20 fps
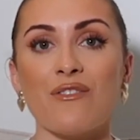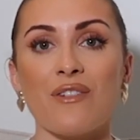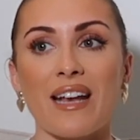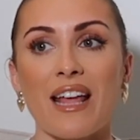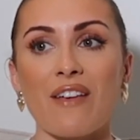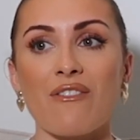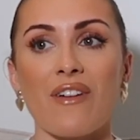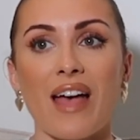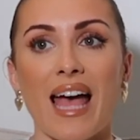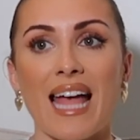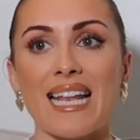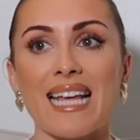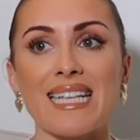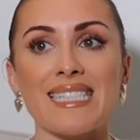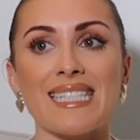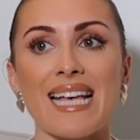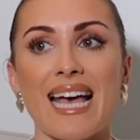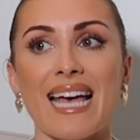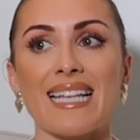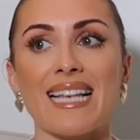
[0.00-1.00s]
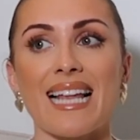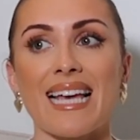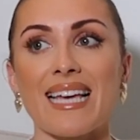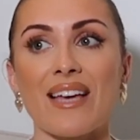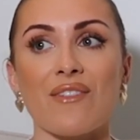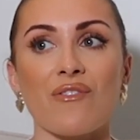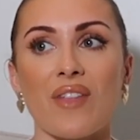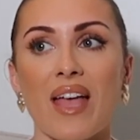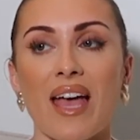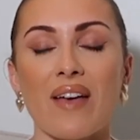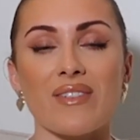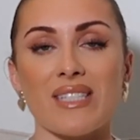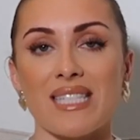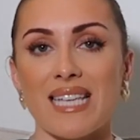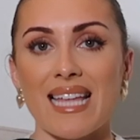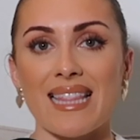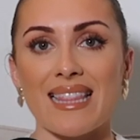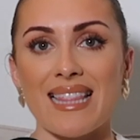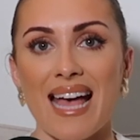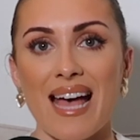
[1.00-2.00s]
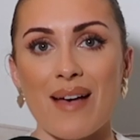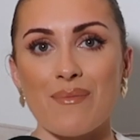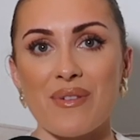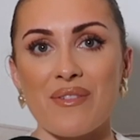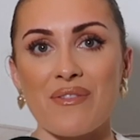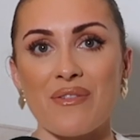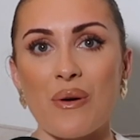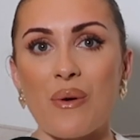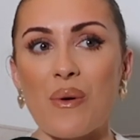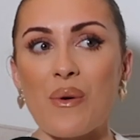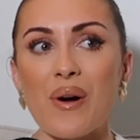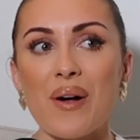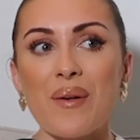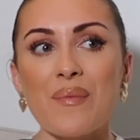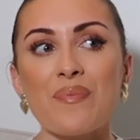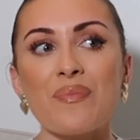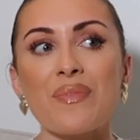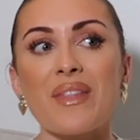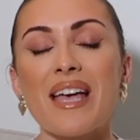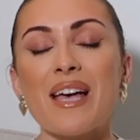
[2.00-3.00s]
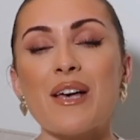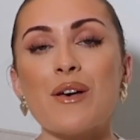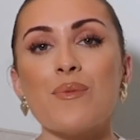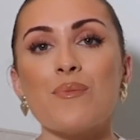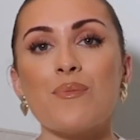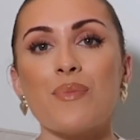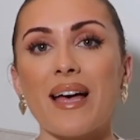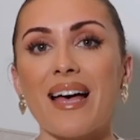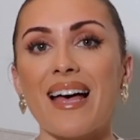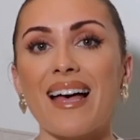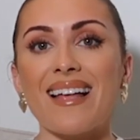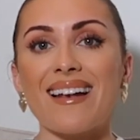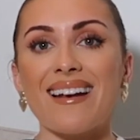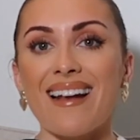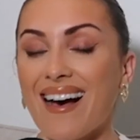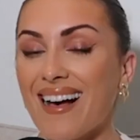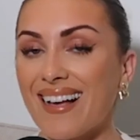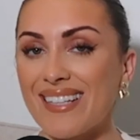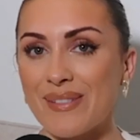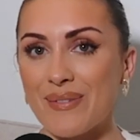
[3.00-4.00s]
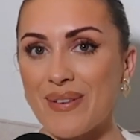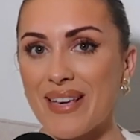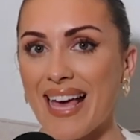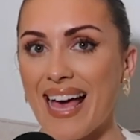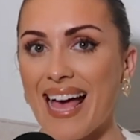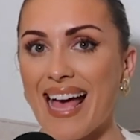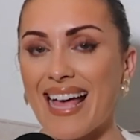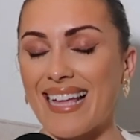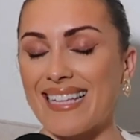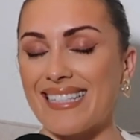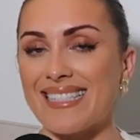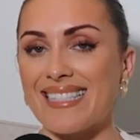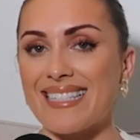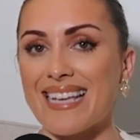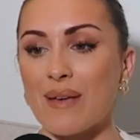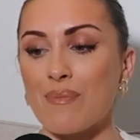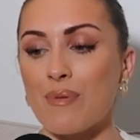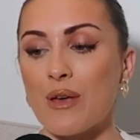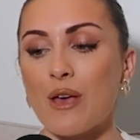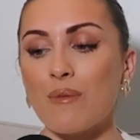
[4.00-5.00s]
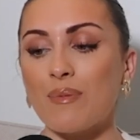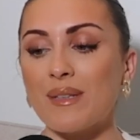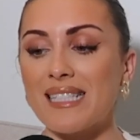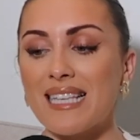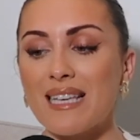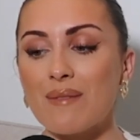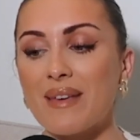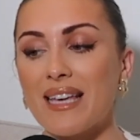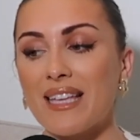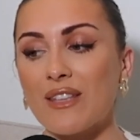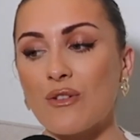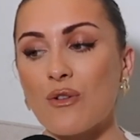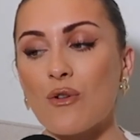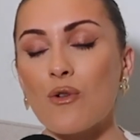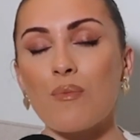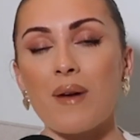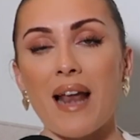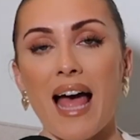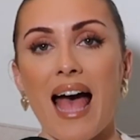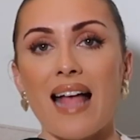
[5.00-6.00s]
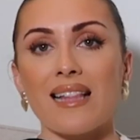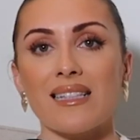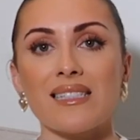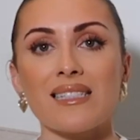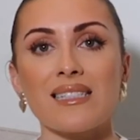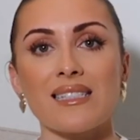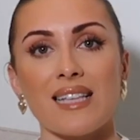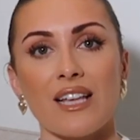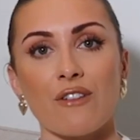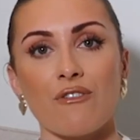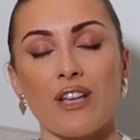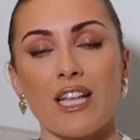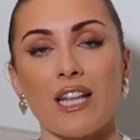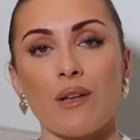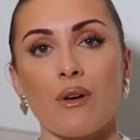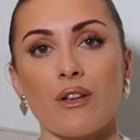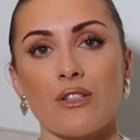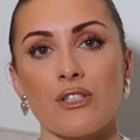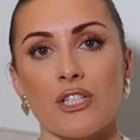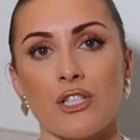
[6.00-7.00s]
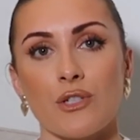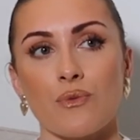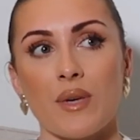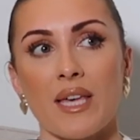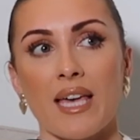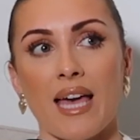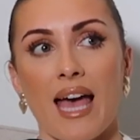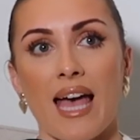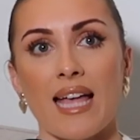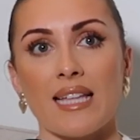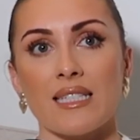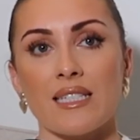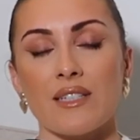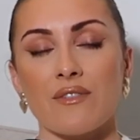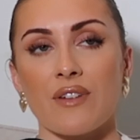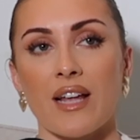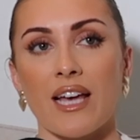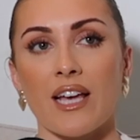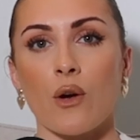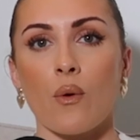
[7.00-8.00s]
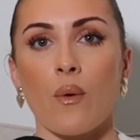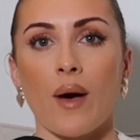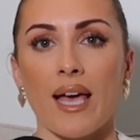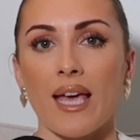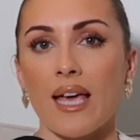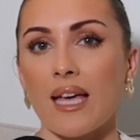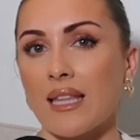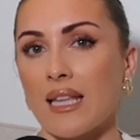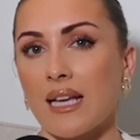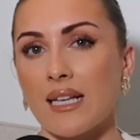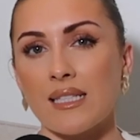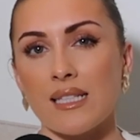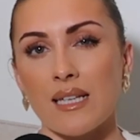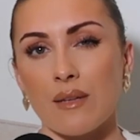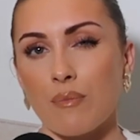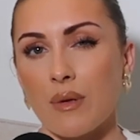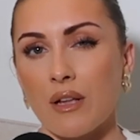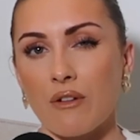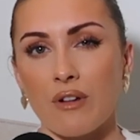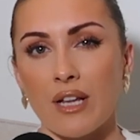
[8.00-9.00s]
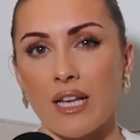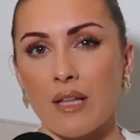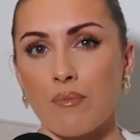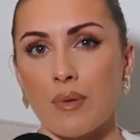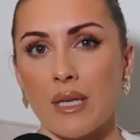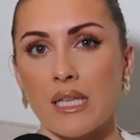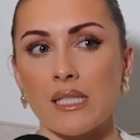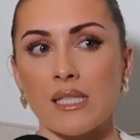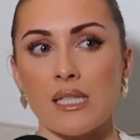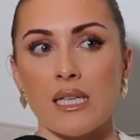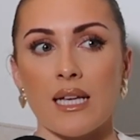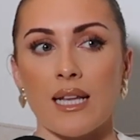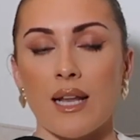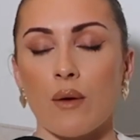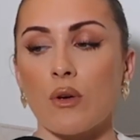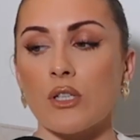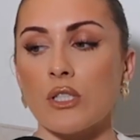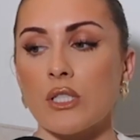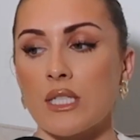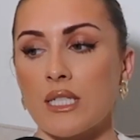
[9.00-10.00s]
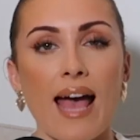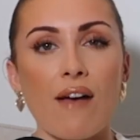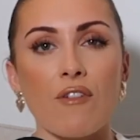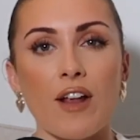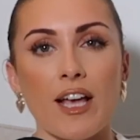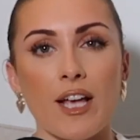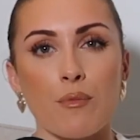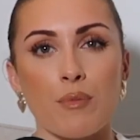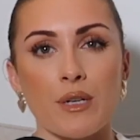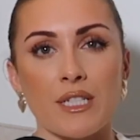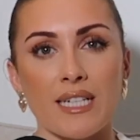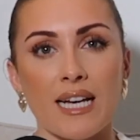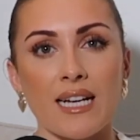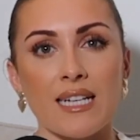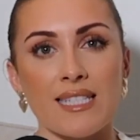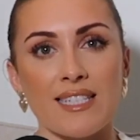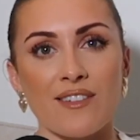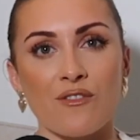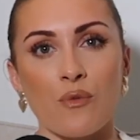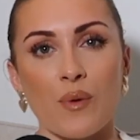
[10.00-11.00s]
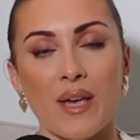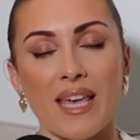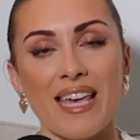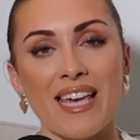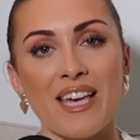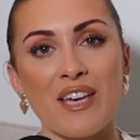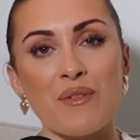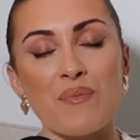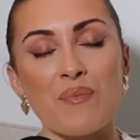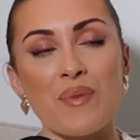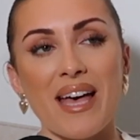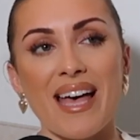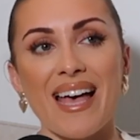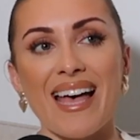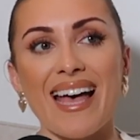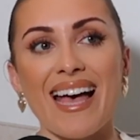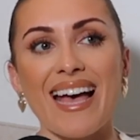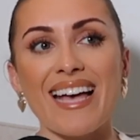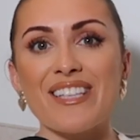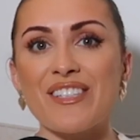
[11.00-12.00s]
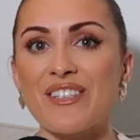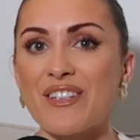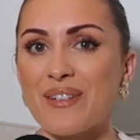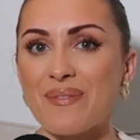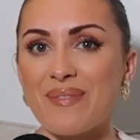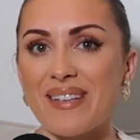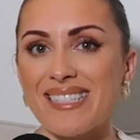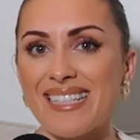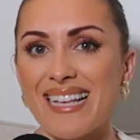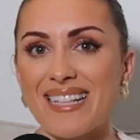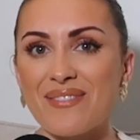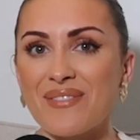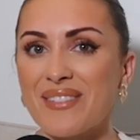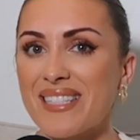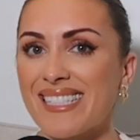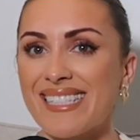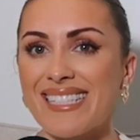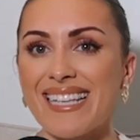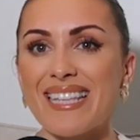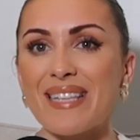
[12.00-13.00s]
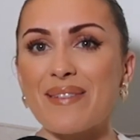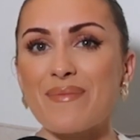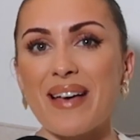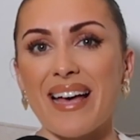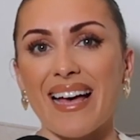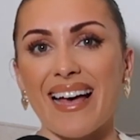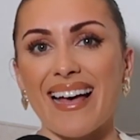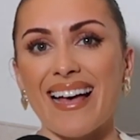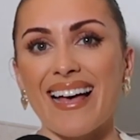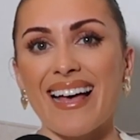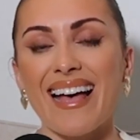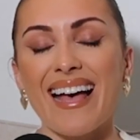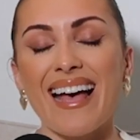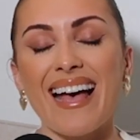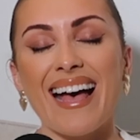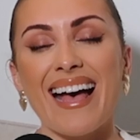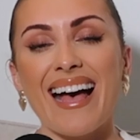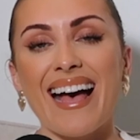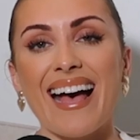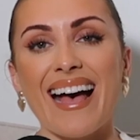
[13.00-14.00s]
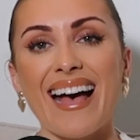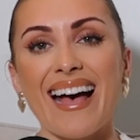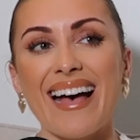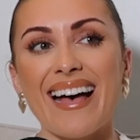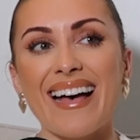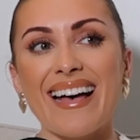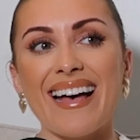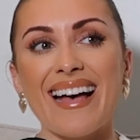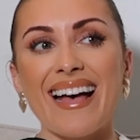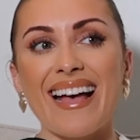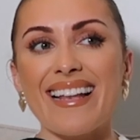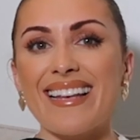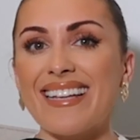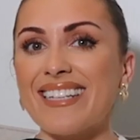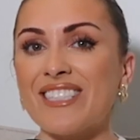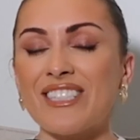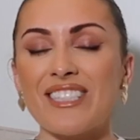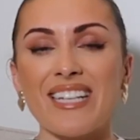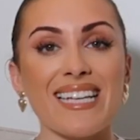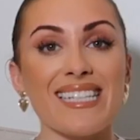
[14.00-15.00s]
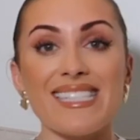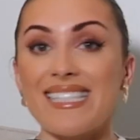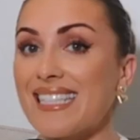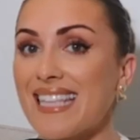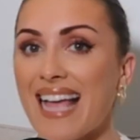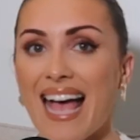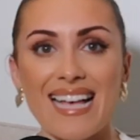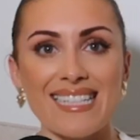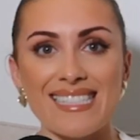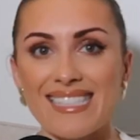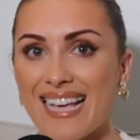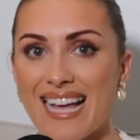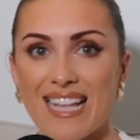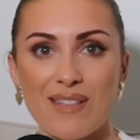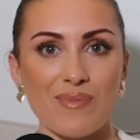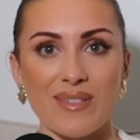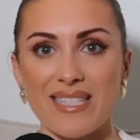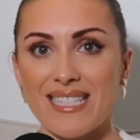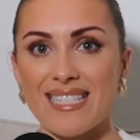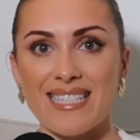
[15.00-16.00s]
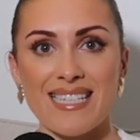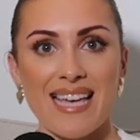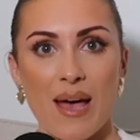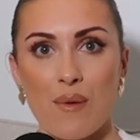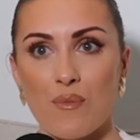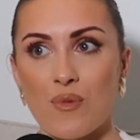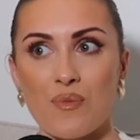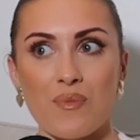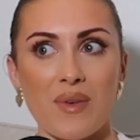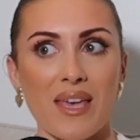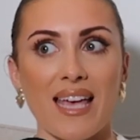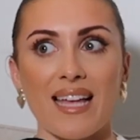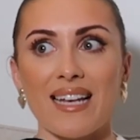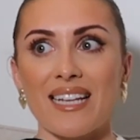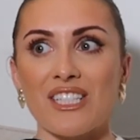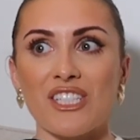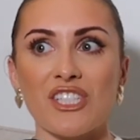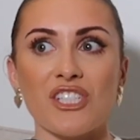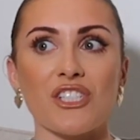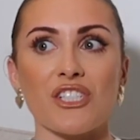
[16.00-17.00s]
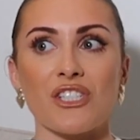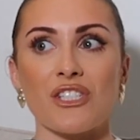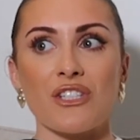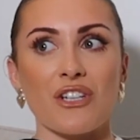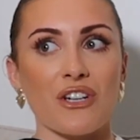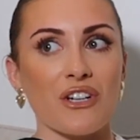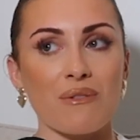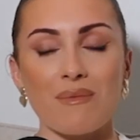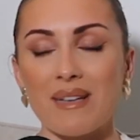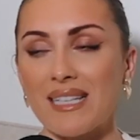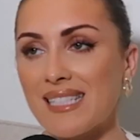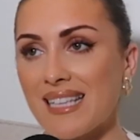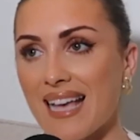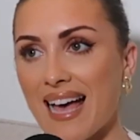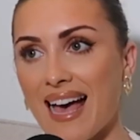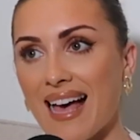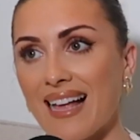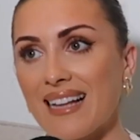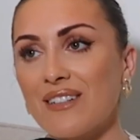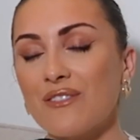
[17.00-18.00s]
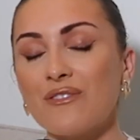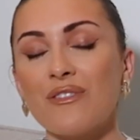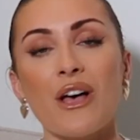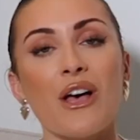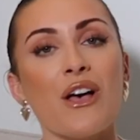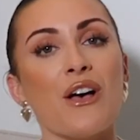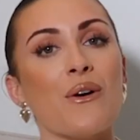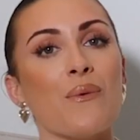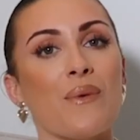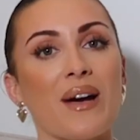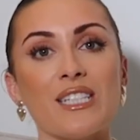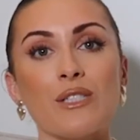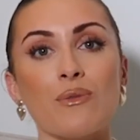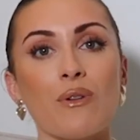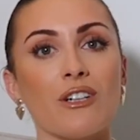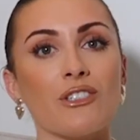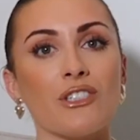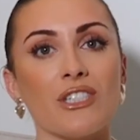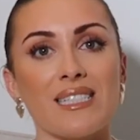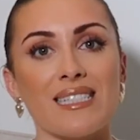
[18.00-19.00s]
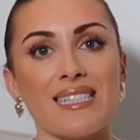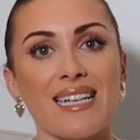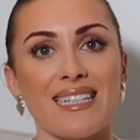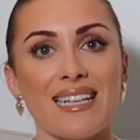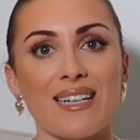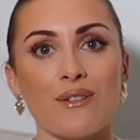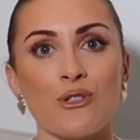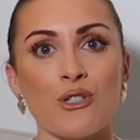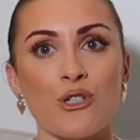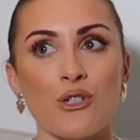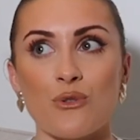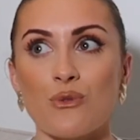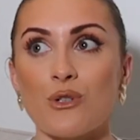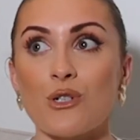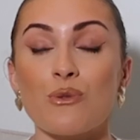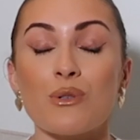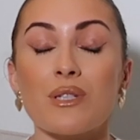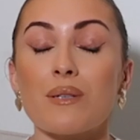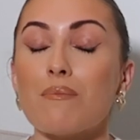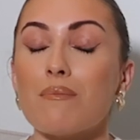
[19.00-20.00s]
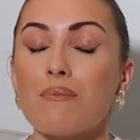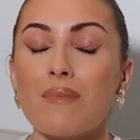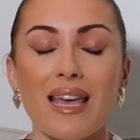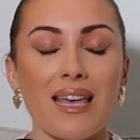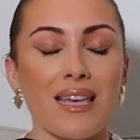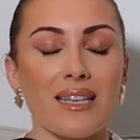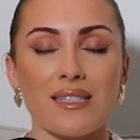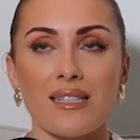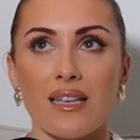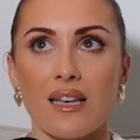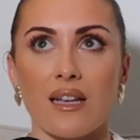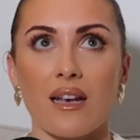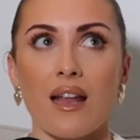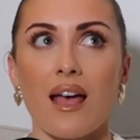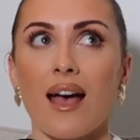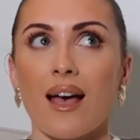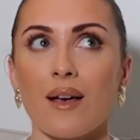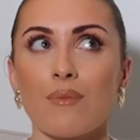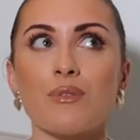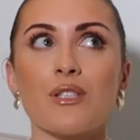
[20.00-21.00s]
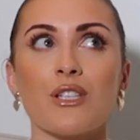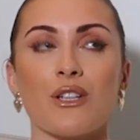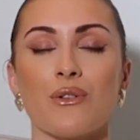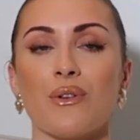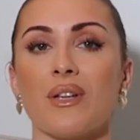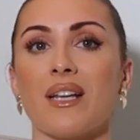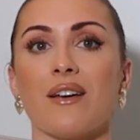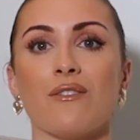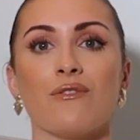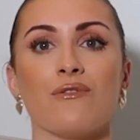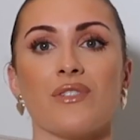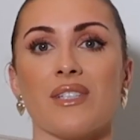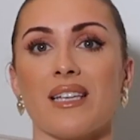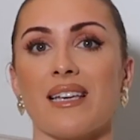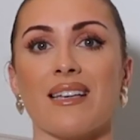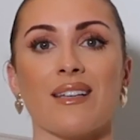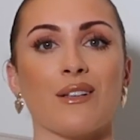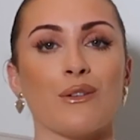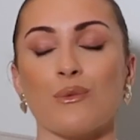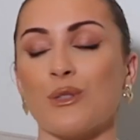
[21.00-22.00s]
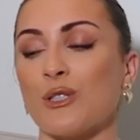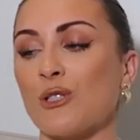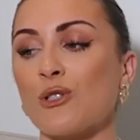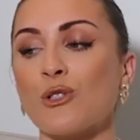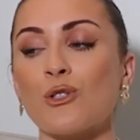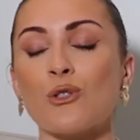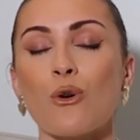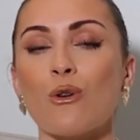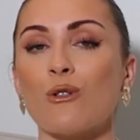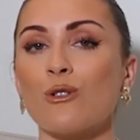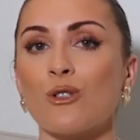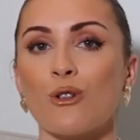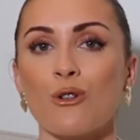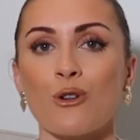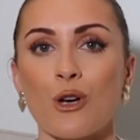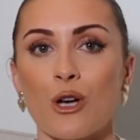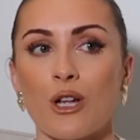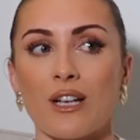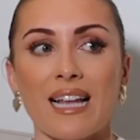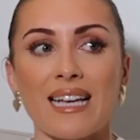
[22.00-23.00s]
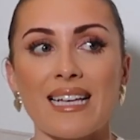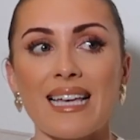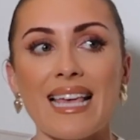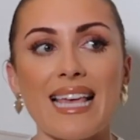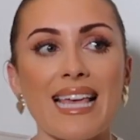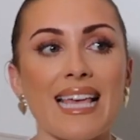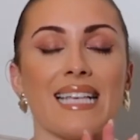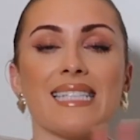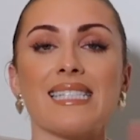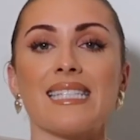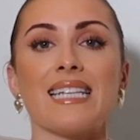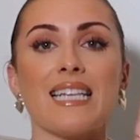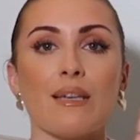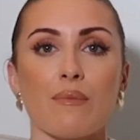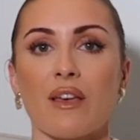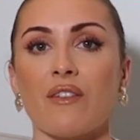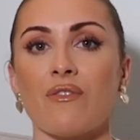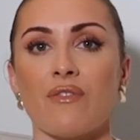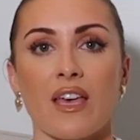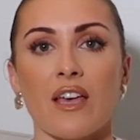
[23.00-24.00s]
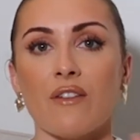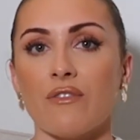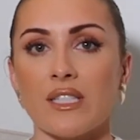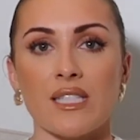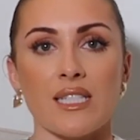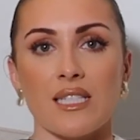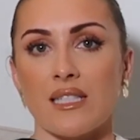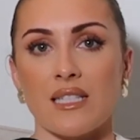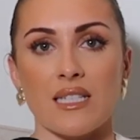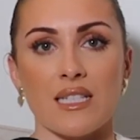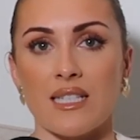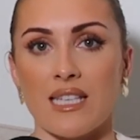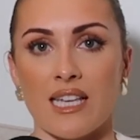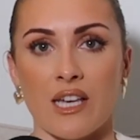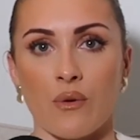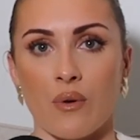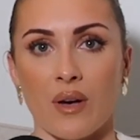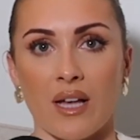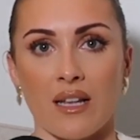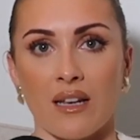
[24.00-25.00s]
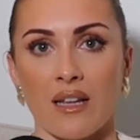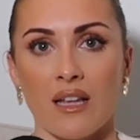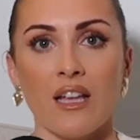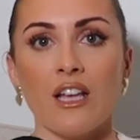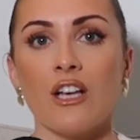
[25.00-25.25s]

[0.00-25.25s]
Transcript: And I said like I've never done that before. But last weekend, I purposely made no plans because I really wanted a weekend of like quietness. I'd been really busy and I wanted to have like a productive week. But I took myself to cinema. I literally didn't ask anybody to come with me. I literally just took myself. Went to watch Inside Out 2, which was amazing. Absolutely loved it. It was so, so good. Like easily my favourite Disney sequel.